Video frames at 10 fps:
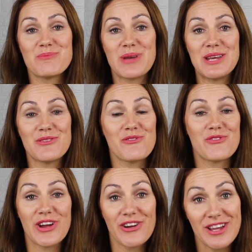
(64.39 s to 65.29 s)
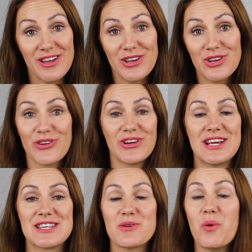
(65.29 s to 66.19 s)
been very curious